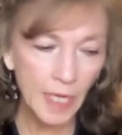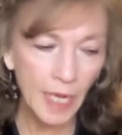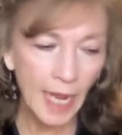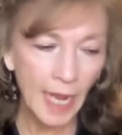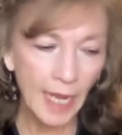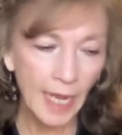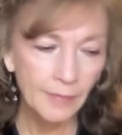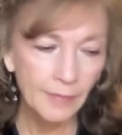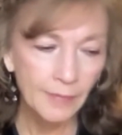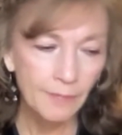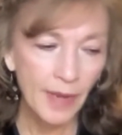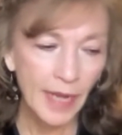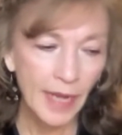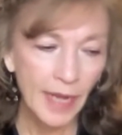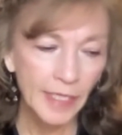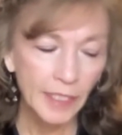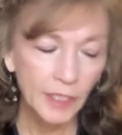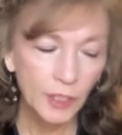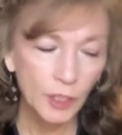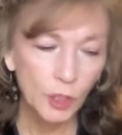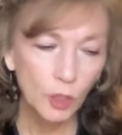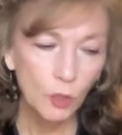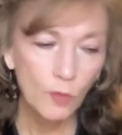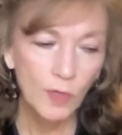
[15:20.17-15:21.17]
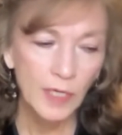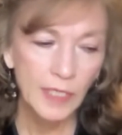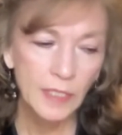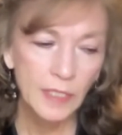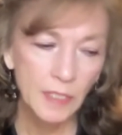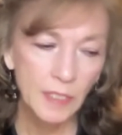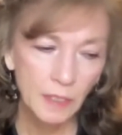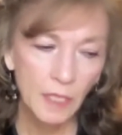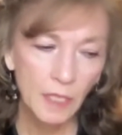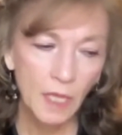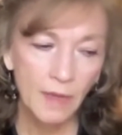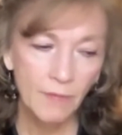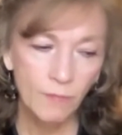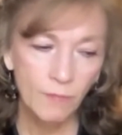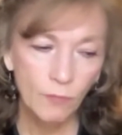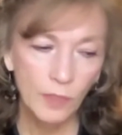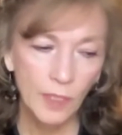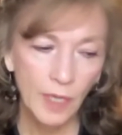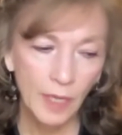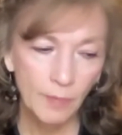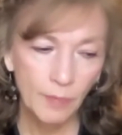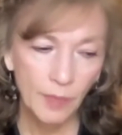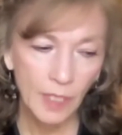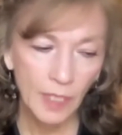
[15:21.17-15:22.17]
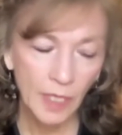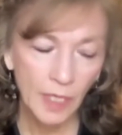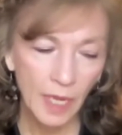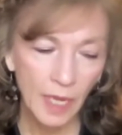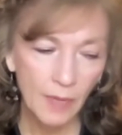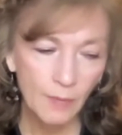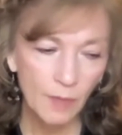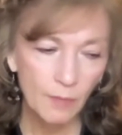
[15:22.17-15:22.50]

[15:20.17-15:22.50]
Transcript: had made a choice in life when I became